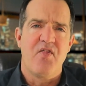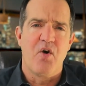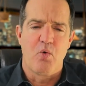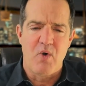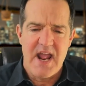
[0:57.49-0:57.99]

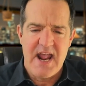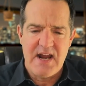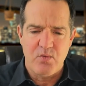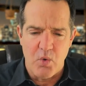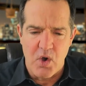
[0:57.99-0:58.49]
The
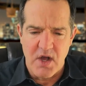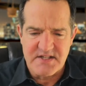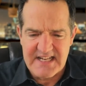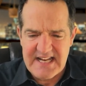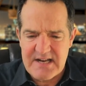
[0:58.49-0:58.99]
raid
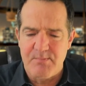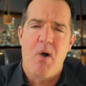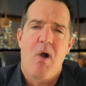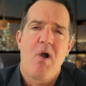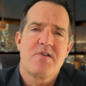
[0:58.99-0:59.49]
was in
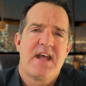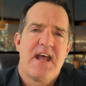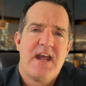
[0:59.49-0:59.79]
part